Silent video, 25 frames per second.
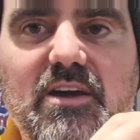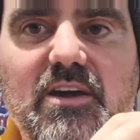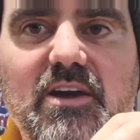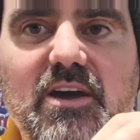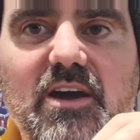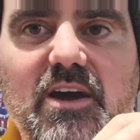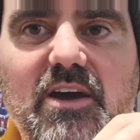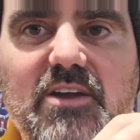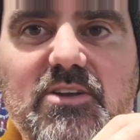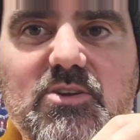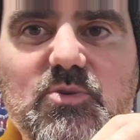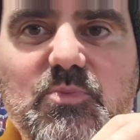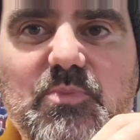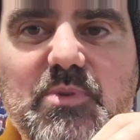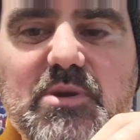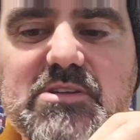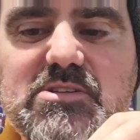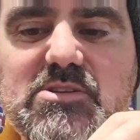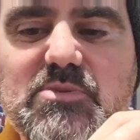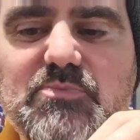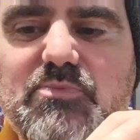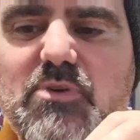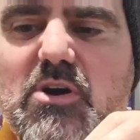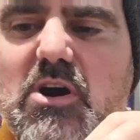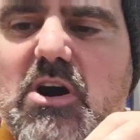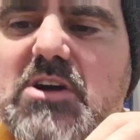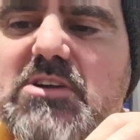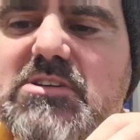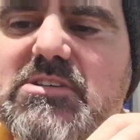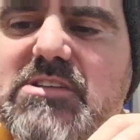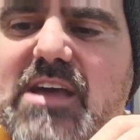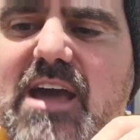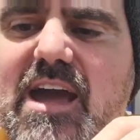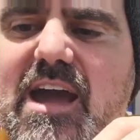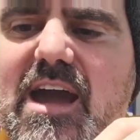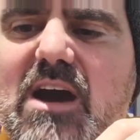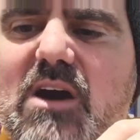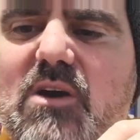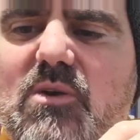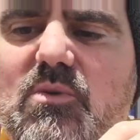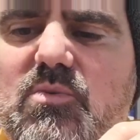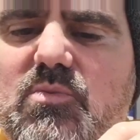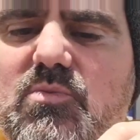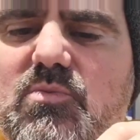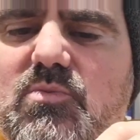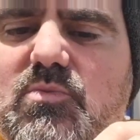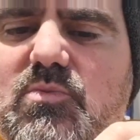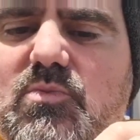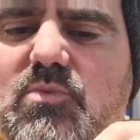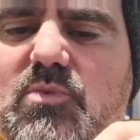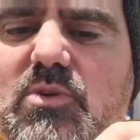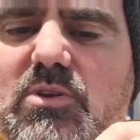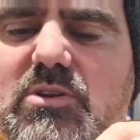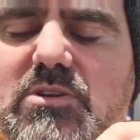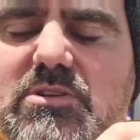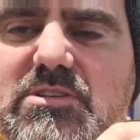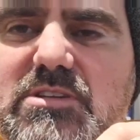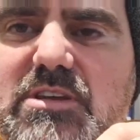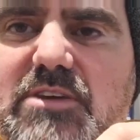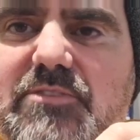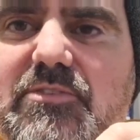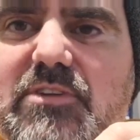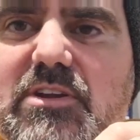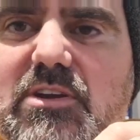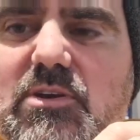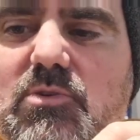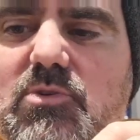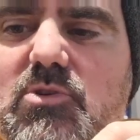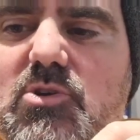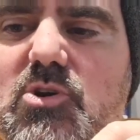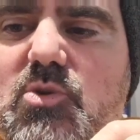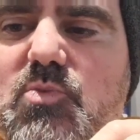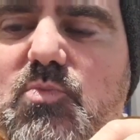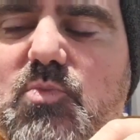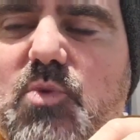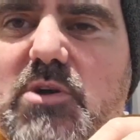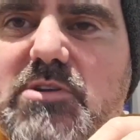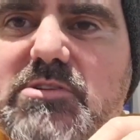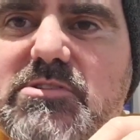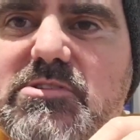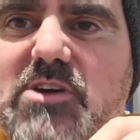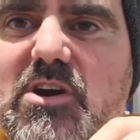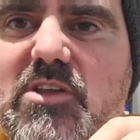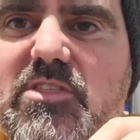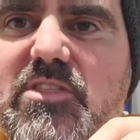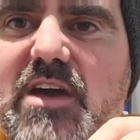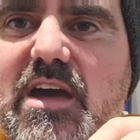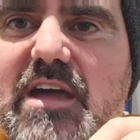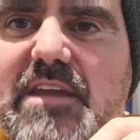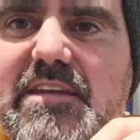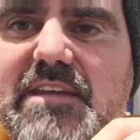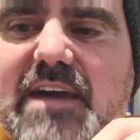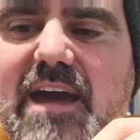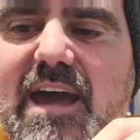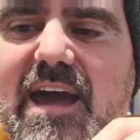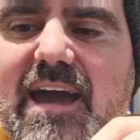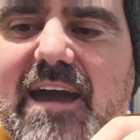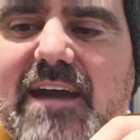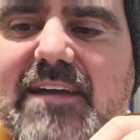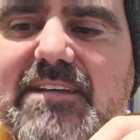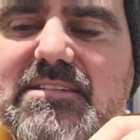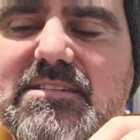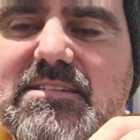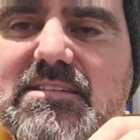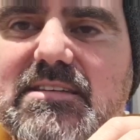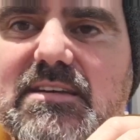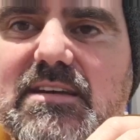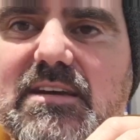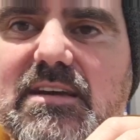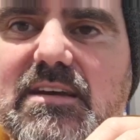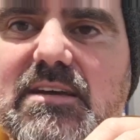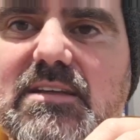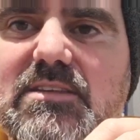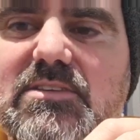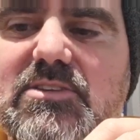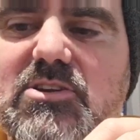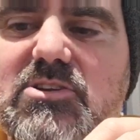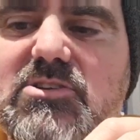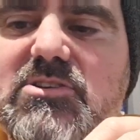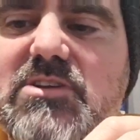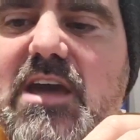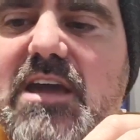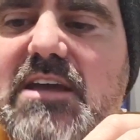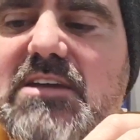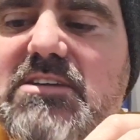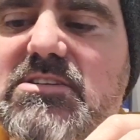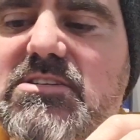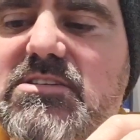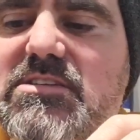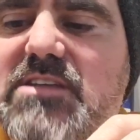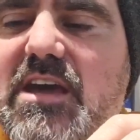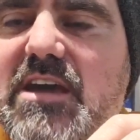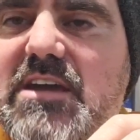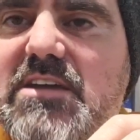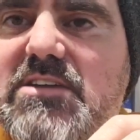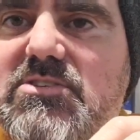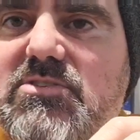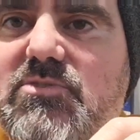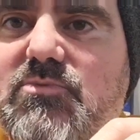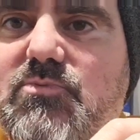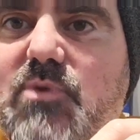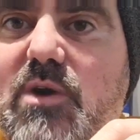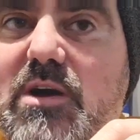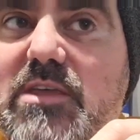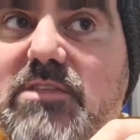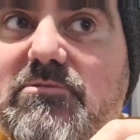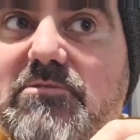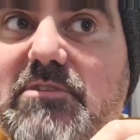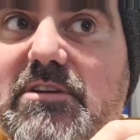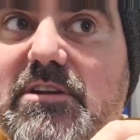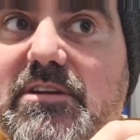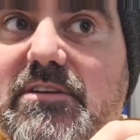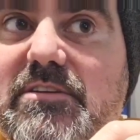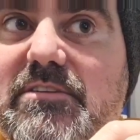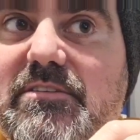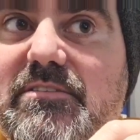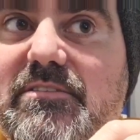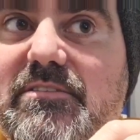and you'll be surprised how different it'll look once I then add the next stage of weathering.